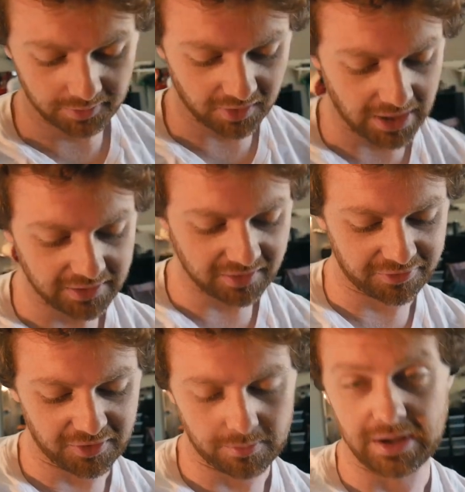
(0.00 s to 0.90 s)
So as
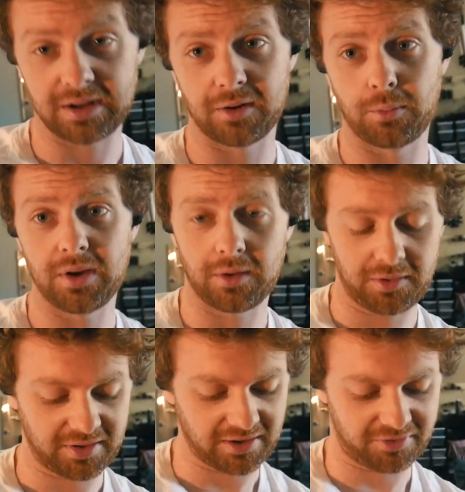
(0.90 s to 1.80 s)
a filmmaker, we
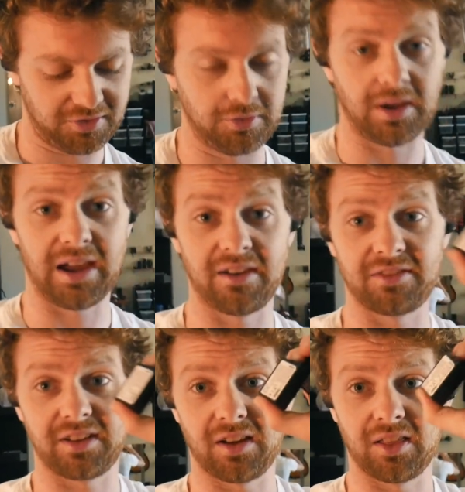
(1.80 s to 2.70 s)
always have to
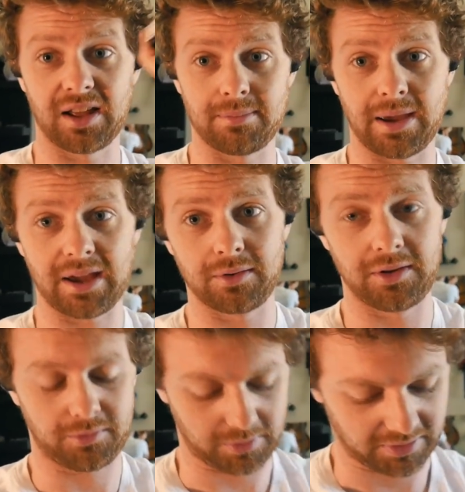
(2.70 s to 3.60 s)
have a lot of
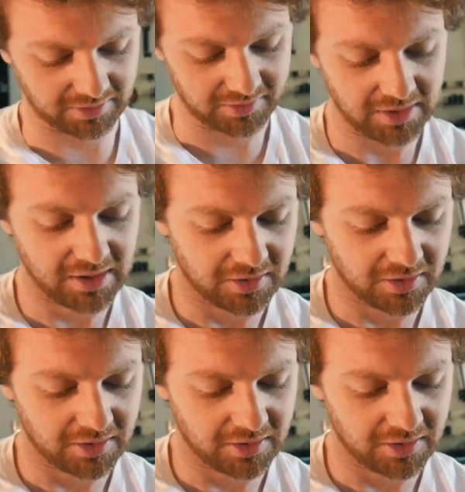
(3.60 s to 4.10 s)
batteries with us.